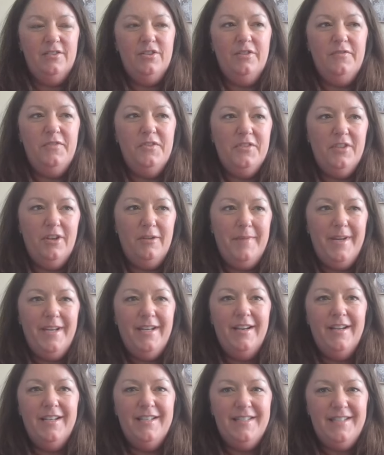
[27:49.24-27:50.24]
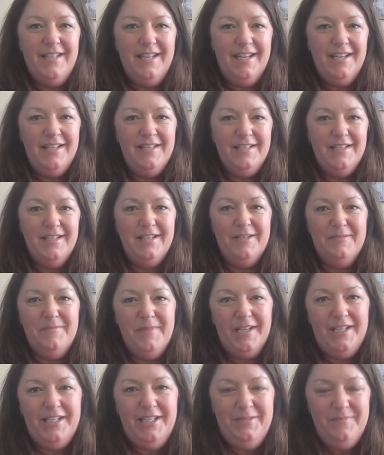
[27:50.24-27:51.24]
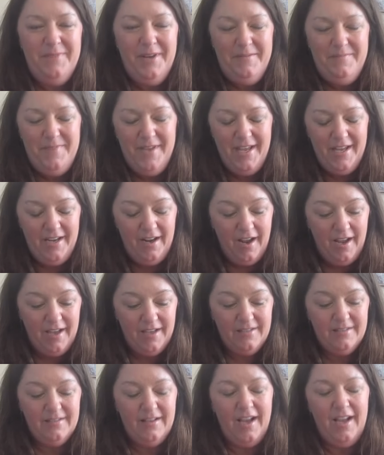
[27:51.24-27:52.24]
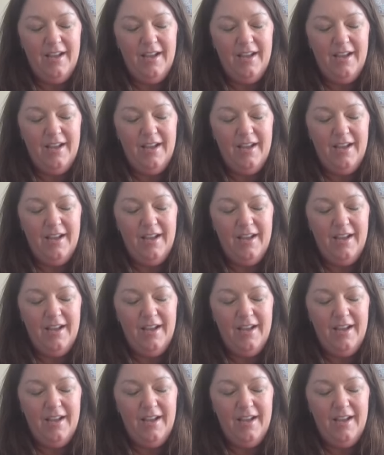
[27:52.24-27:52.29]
So if you saw my nightstand um, next to my bed, I,